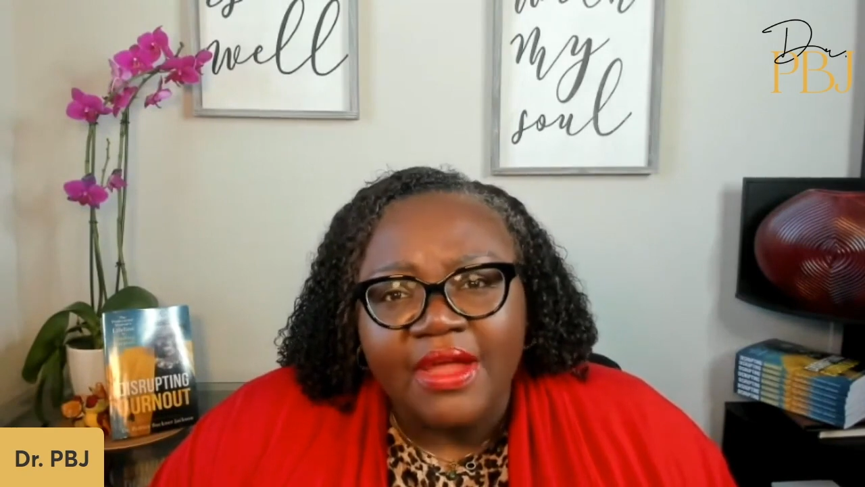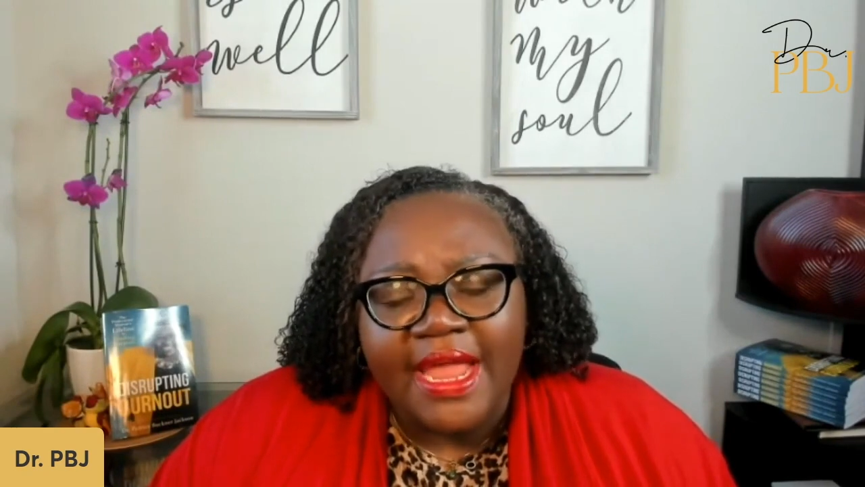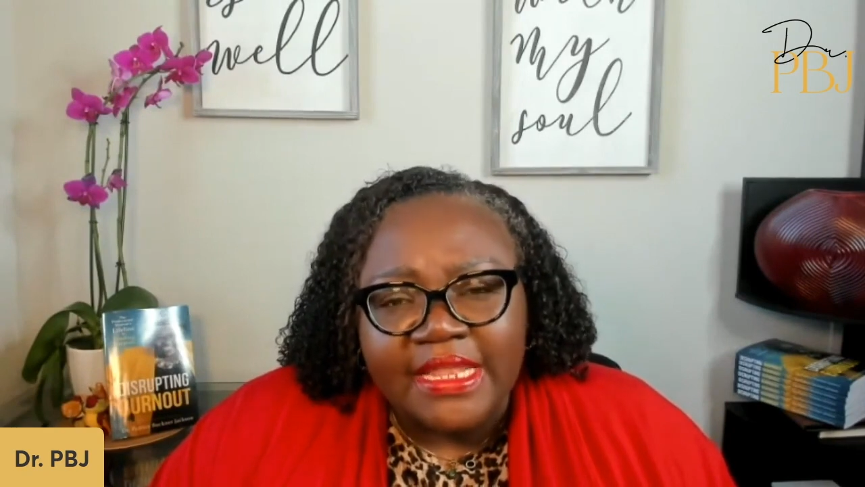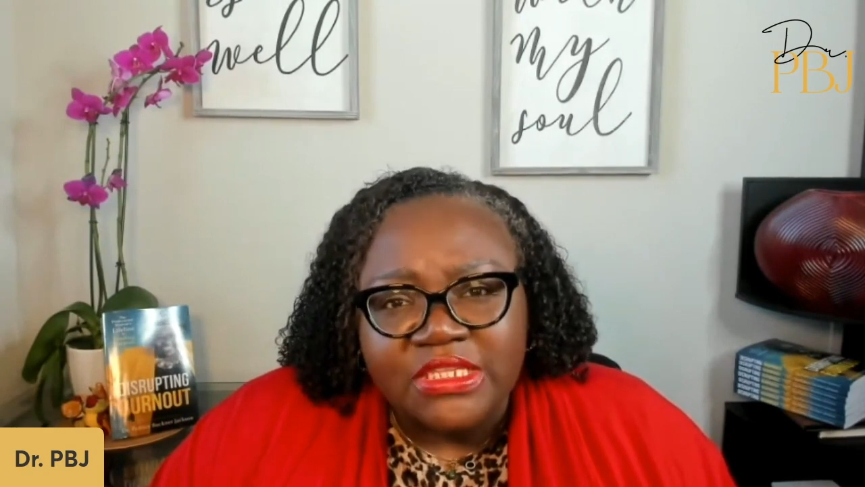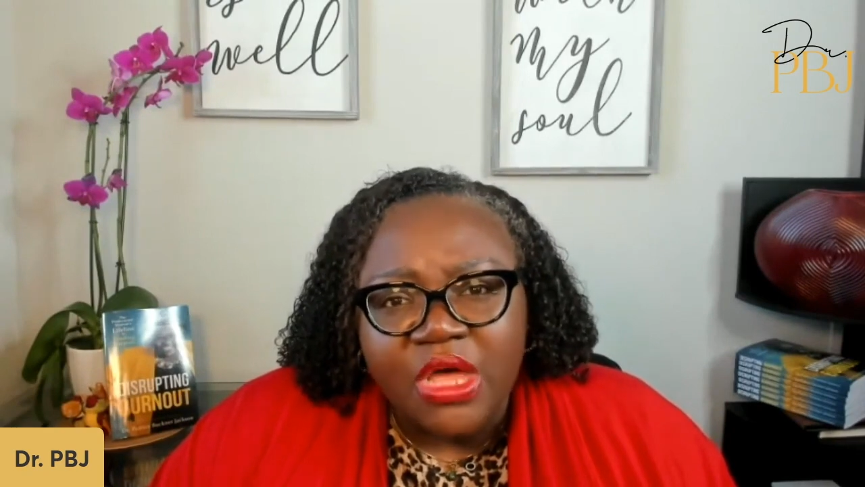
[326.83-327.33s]

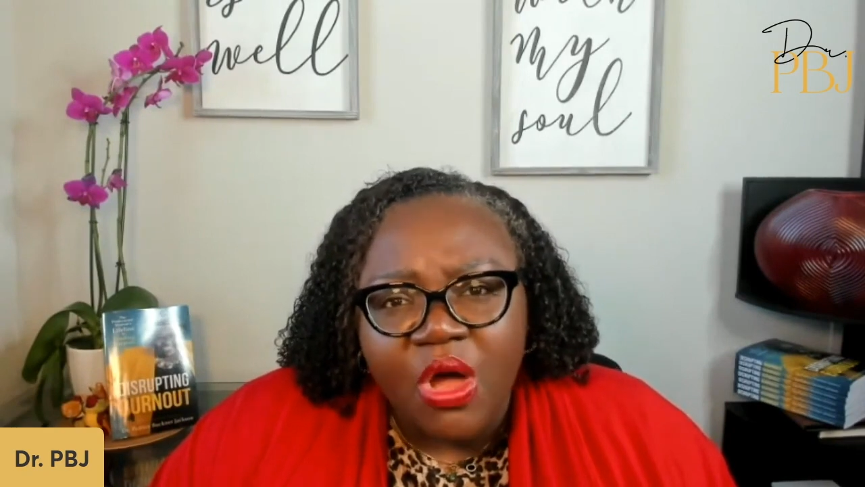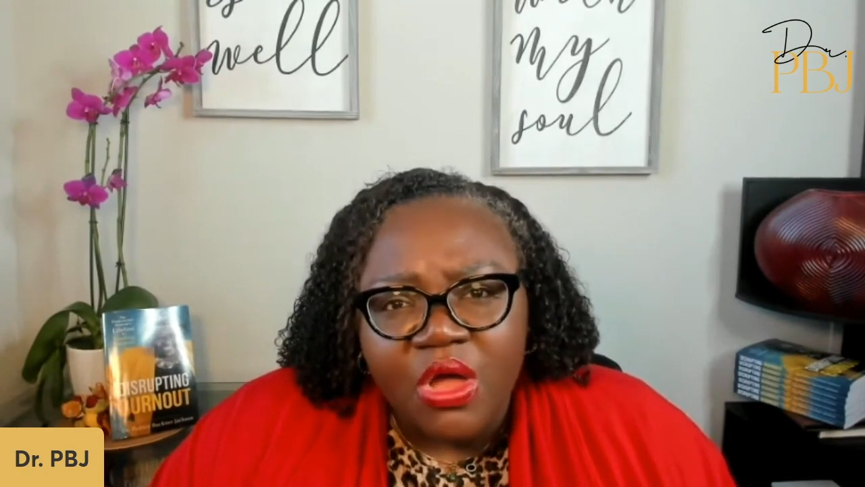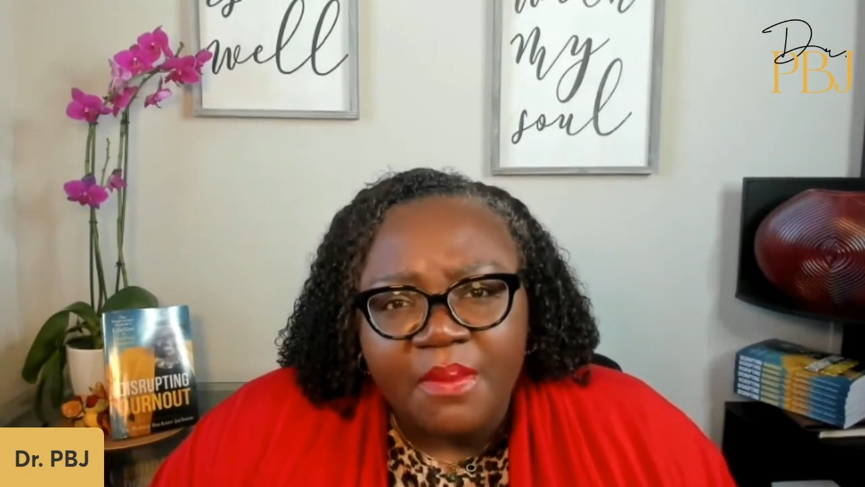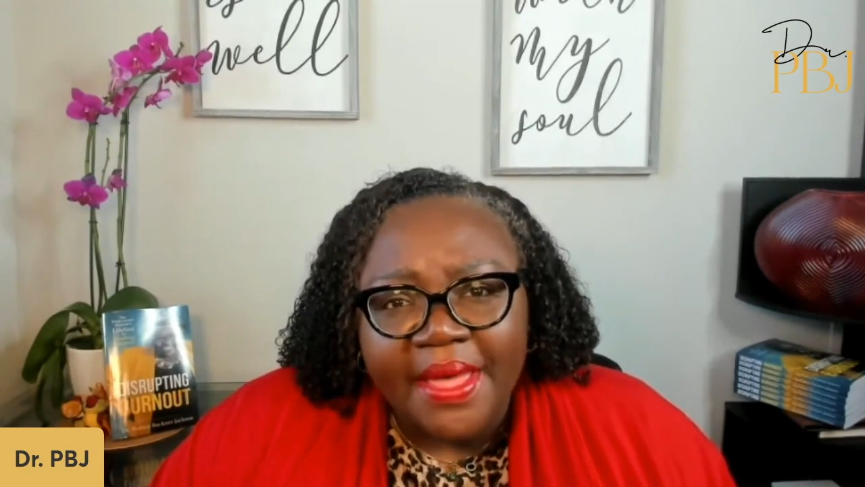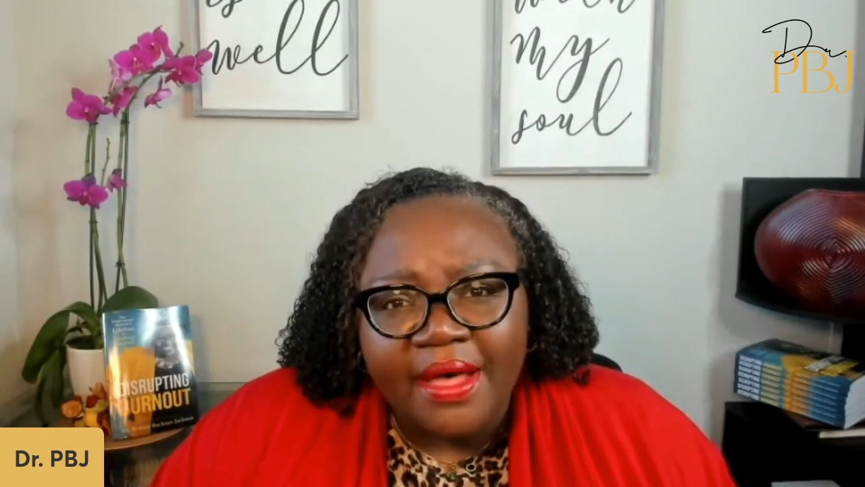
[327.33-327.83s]
and talk
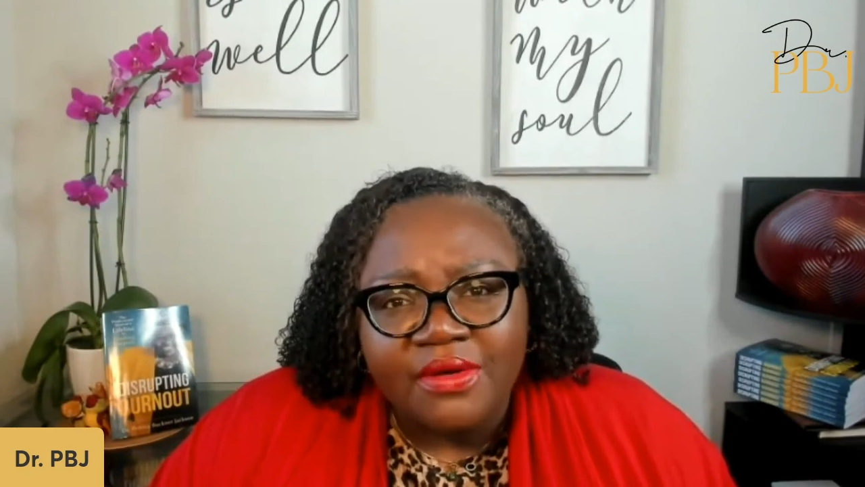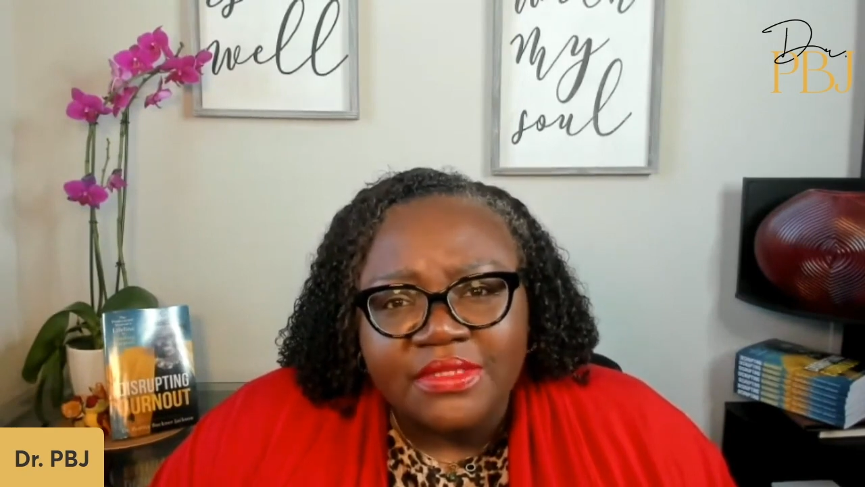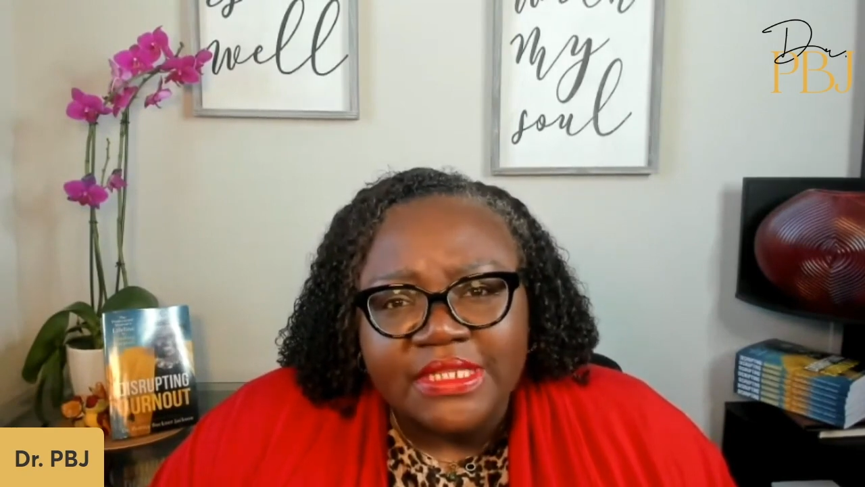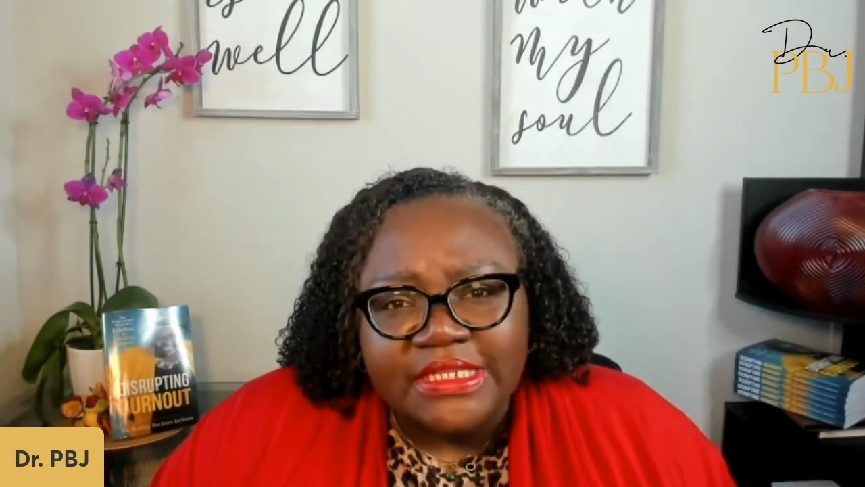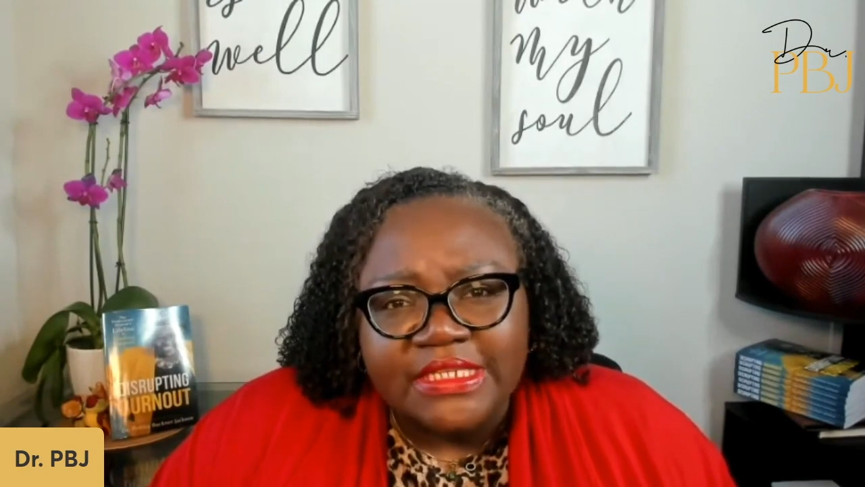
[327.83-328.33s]
about
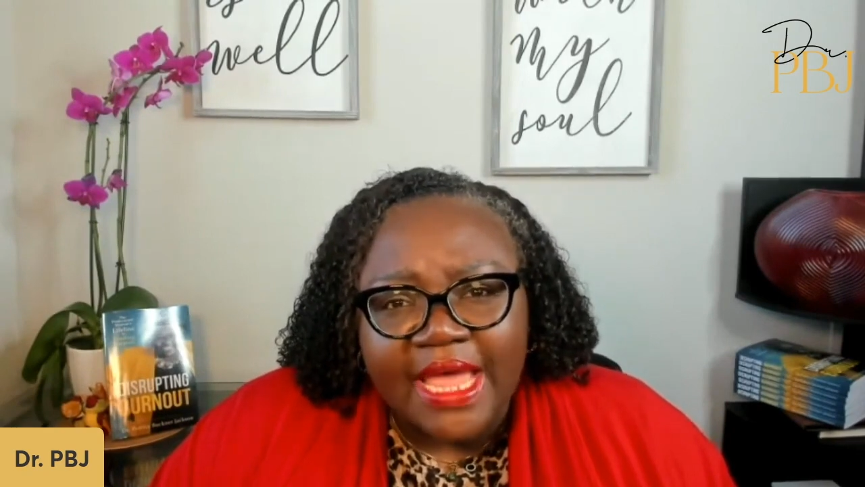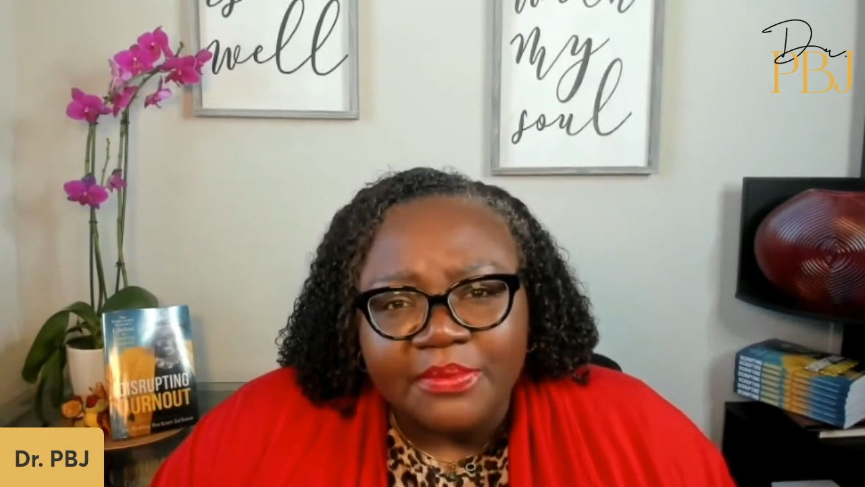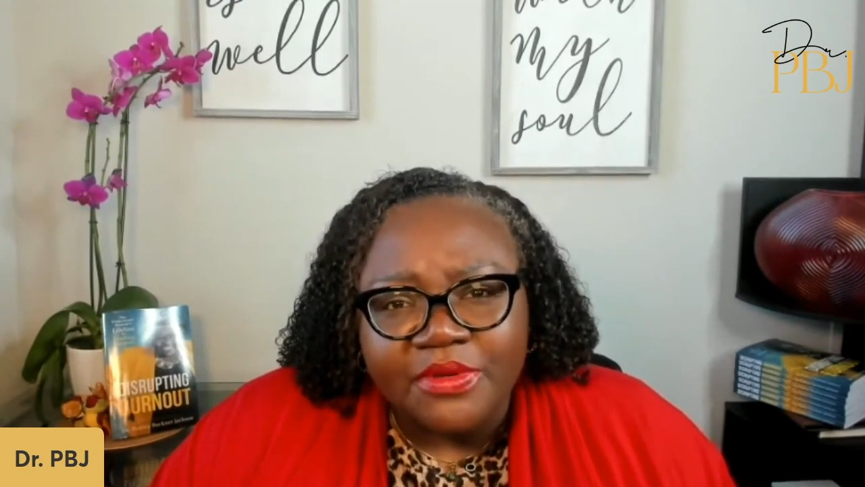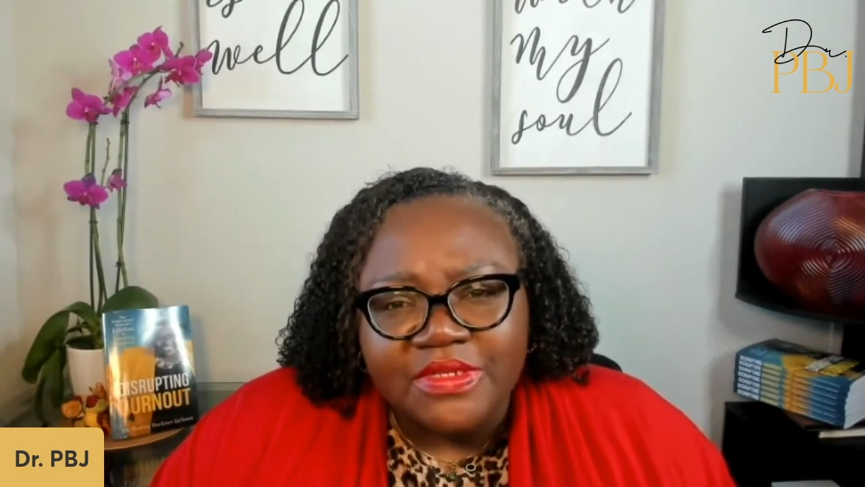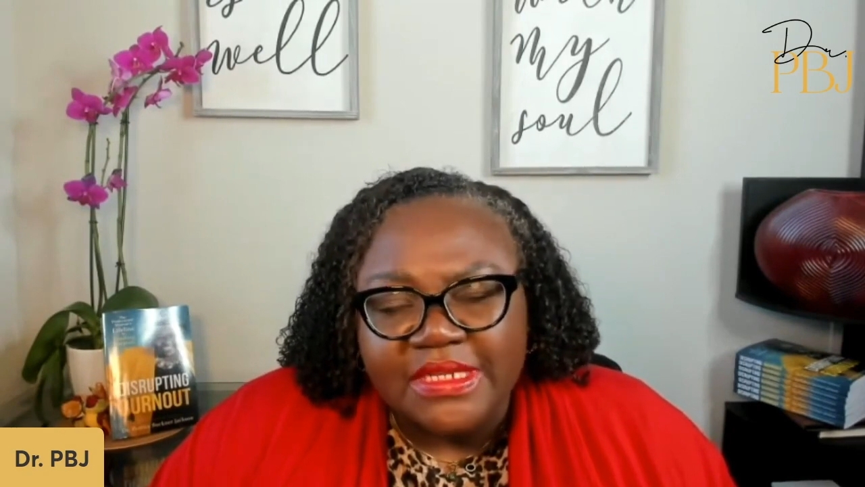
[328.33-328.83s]
these
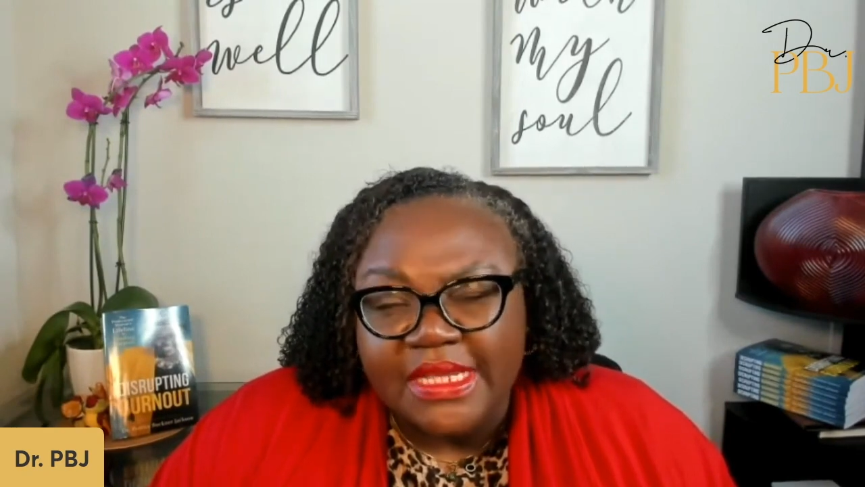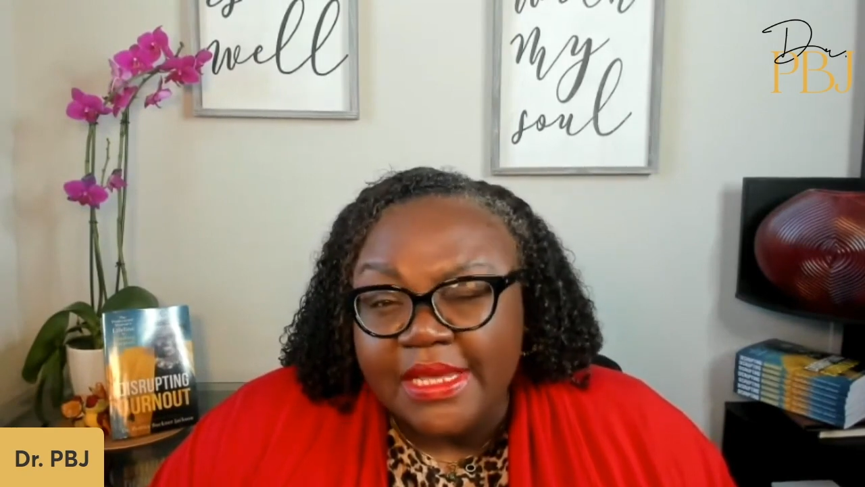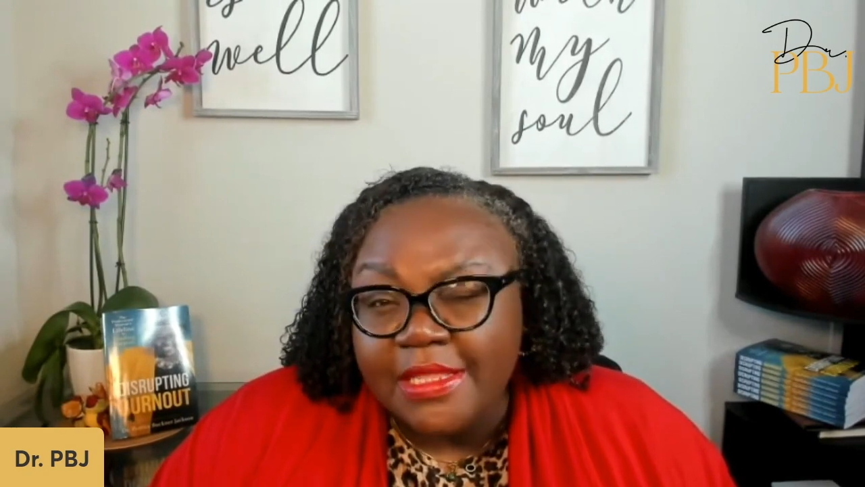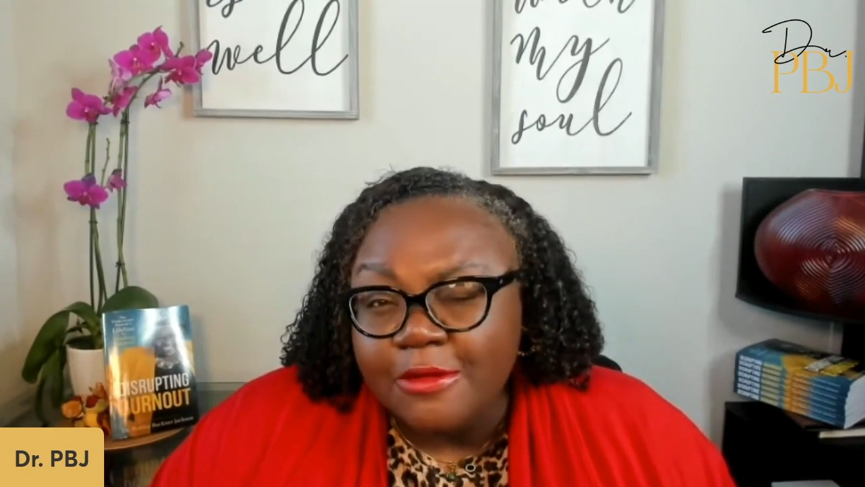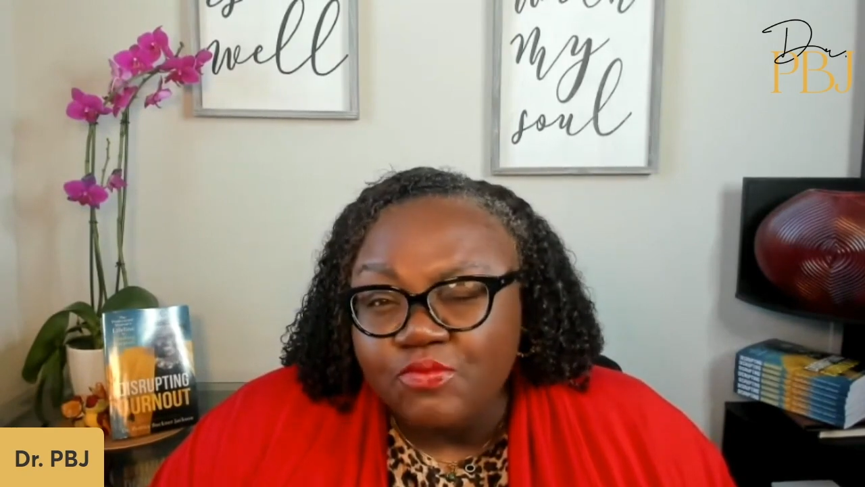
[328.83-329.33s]
chapters
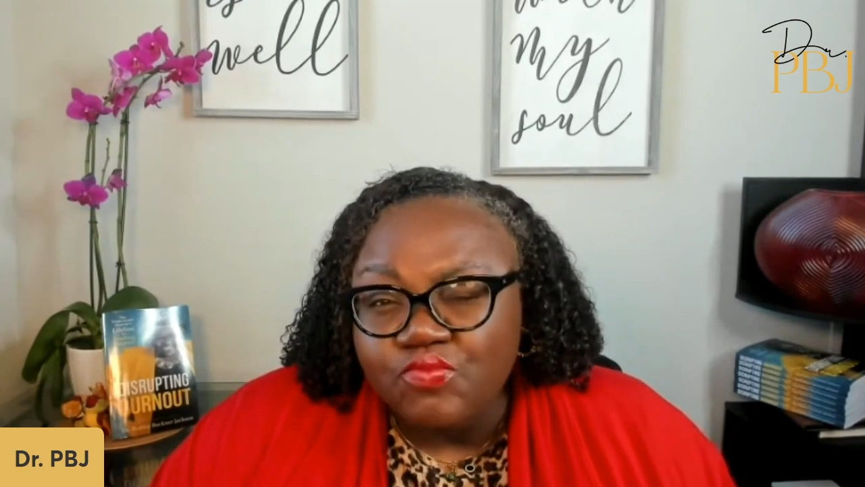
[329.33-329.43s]
together.